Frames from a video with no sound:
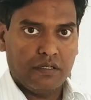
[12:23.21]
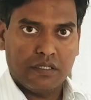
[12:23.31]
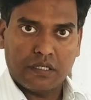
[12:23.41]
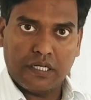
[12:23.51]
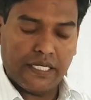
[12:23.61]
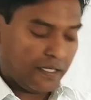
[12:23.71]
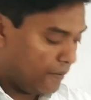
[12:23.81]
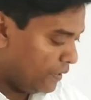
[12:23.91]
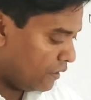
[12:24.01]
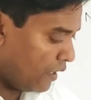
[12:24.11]
Clear?
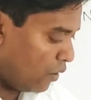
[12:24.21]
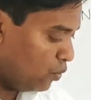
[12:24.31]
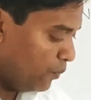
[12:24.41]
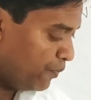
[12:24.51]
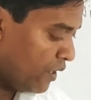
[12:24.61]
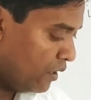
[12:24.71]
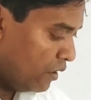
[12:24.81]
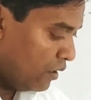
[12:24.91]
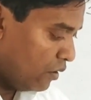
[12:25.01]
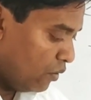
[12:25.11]
Now,
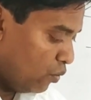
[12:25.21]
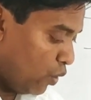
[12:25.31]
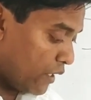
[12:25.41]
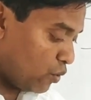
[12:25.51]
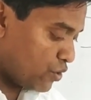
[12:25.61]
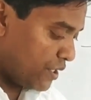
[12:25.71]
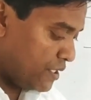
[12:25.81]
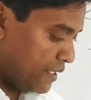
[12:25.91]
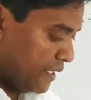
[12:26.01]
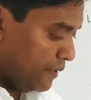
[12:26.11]
what question is
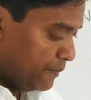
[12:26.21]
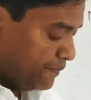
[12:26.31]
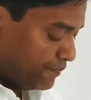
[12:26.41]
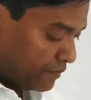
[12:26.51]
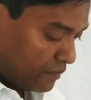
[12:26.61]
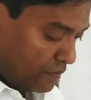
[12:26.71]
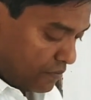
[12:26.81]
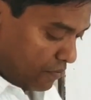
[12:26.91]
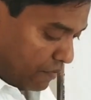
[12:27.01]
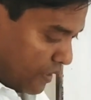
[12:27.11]
there?
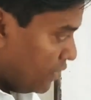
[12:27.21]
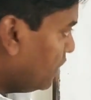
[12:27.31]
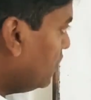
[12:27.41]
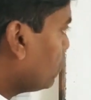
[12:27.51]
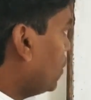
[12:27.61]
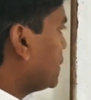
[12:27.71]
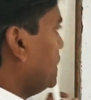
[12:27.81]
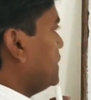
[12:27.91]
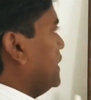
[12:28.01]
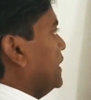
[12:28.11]
Question is
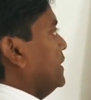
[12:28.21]
there.